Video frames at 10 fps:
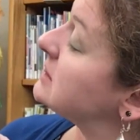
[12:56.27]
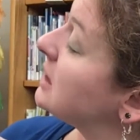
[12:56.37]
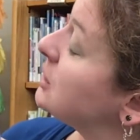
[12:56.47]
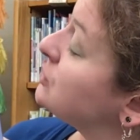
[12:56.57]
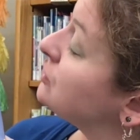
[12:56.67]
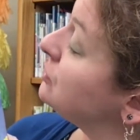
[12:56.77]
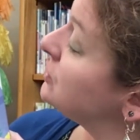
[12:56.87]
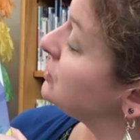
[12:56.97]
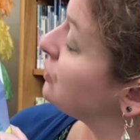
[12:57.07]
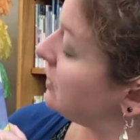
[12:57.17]
a true
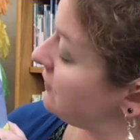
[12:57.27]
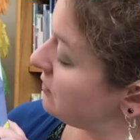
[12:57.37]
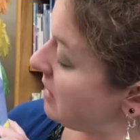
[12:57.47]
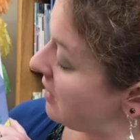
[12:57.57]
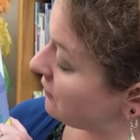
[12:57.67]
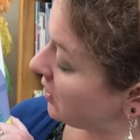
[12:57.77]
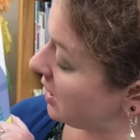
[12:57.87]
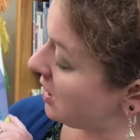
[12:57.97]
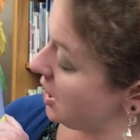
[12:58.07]
story from Africa,